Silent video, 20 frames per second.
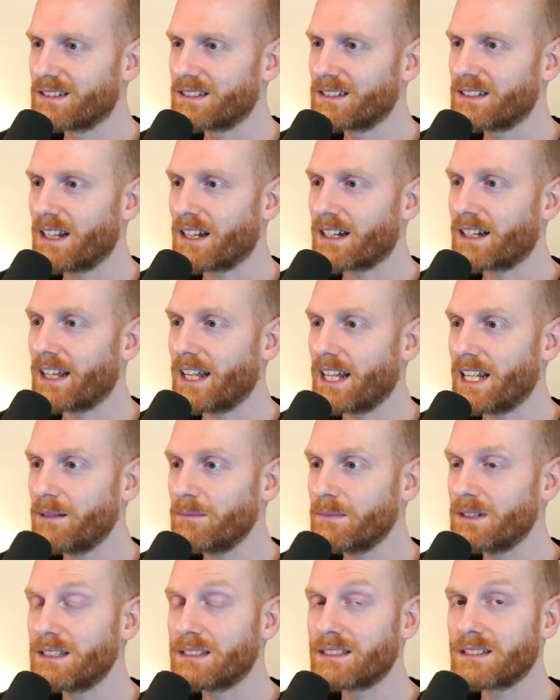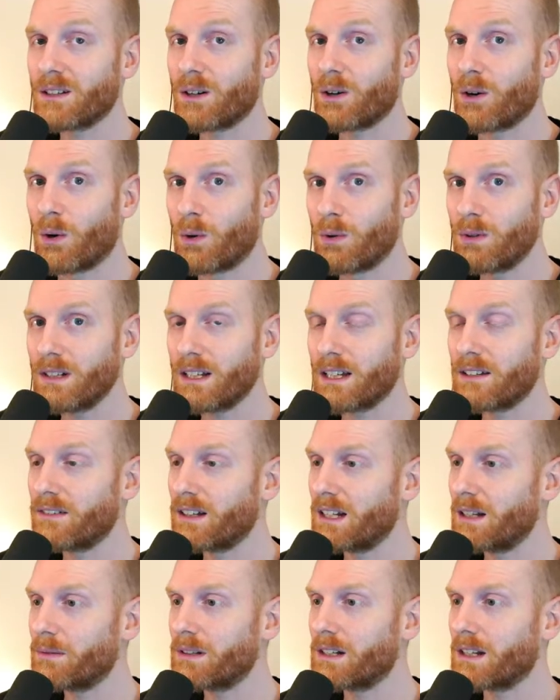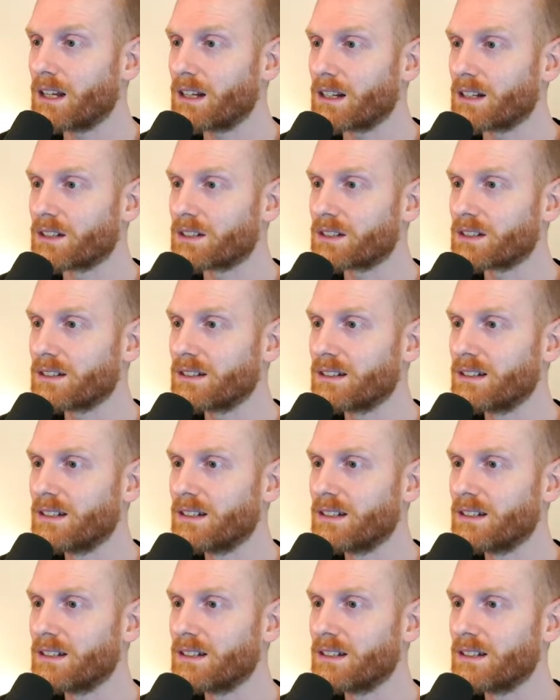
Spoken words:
Their game is only available in English.